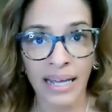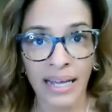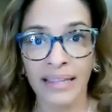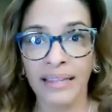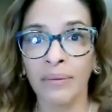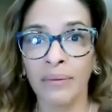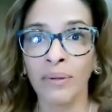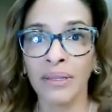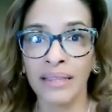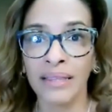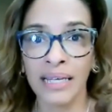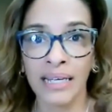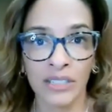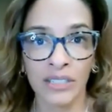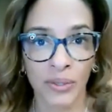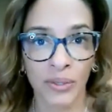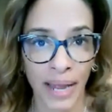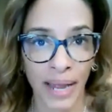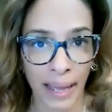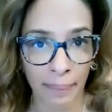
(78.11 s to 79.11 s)
And then when
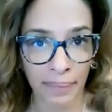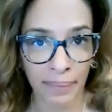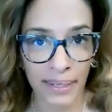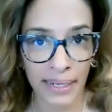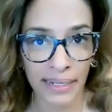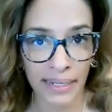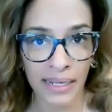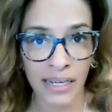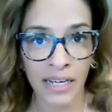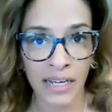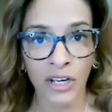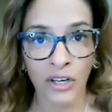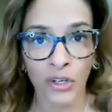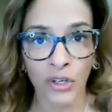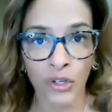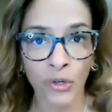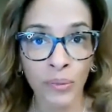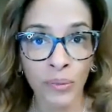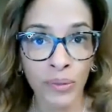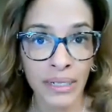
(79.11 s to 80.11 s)
things are happening,
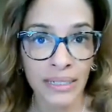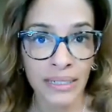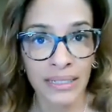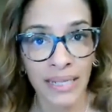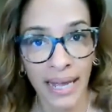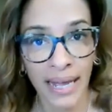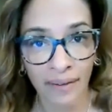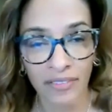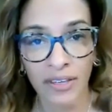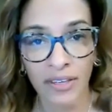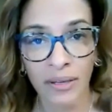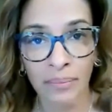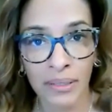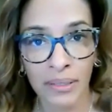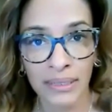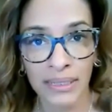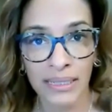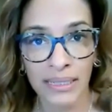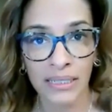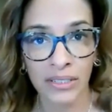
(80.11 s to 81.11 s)
you need to have the
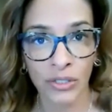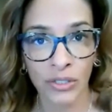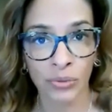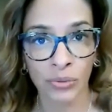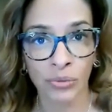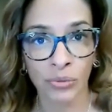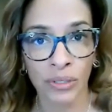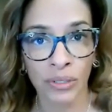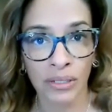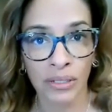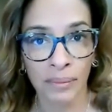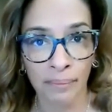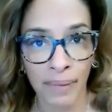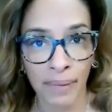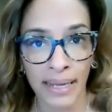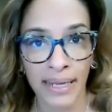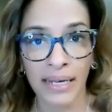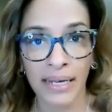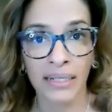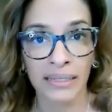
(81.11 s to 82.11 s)
ability to
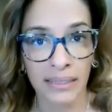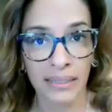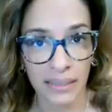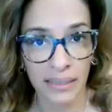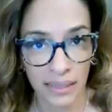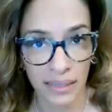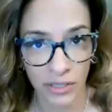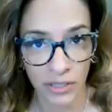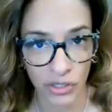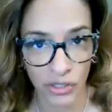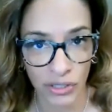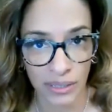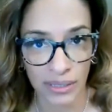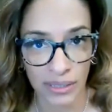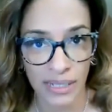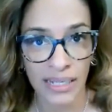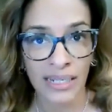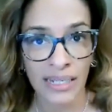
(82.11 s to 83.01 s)
make a decision.